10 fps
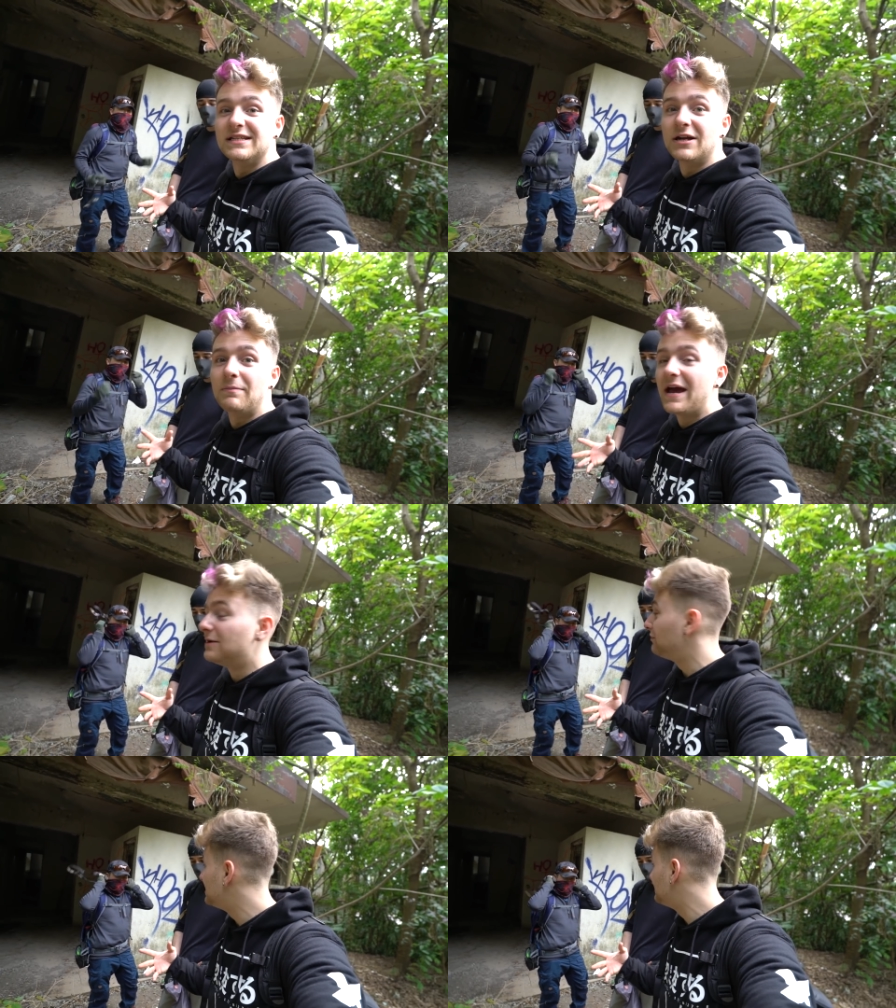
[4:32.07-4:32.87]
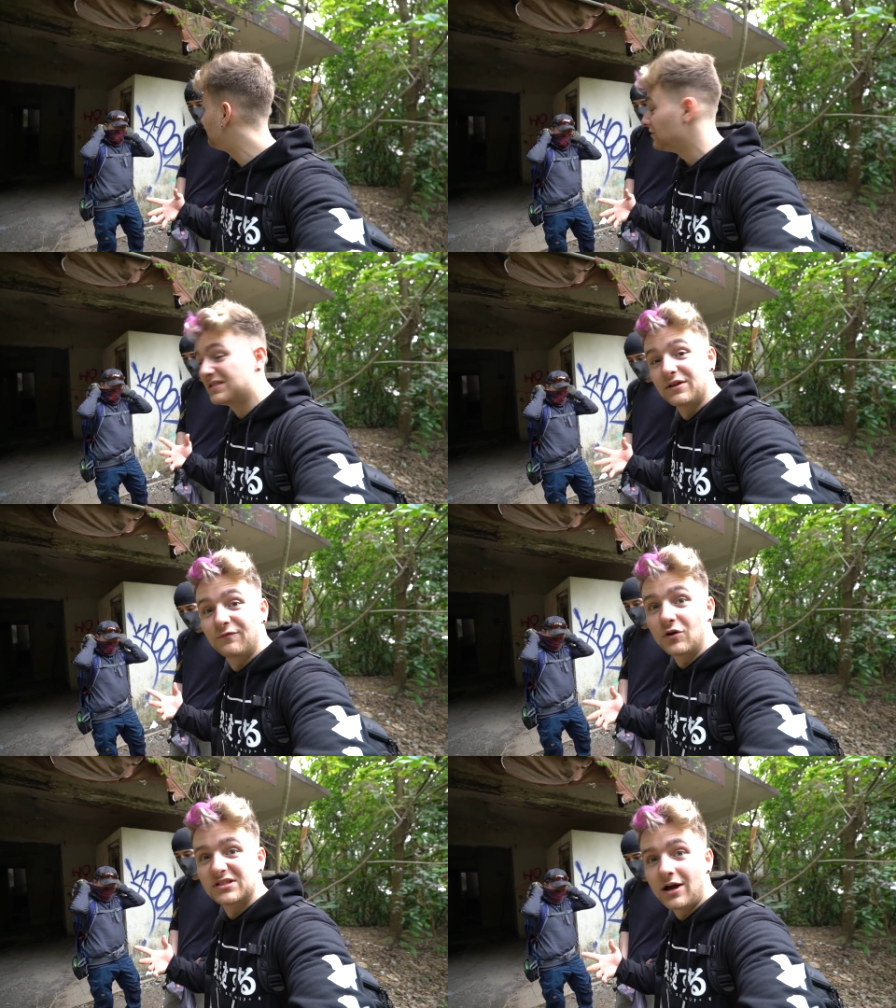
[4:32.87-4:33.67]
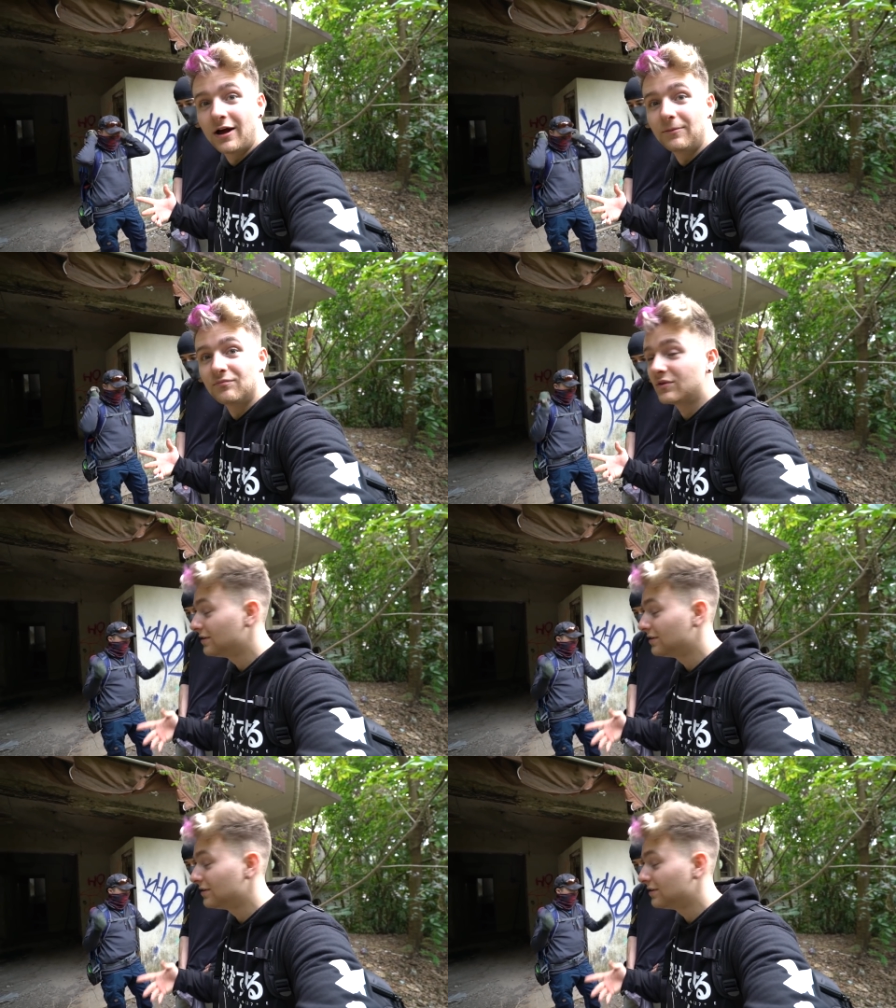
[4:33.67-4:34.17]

scene abandoned place before. This is the first time.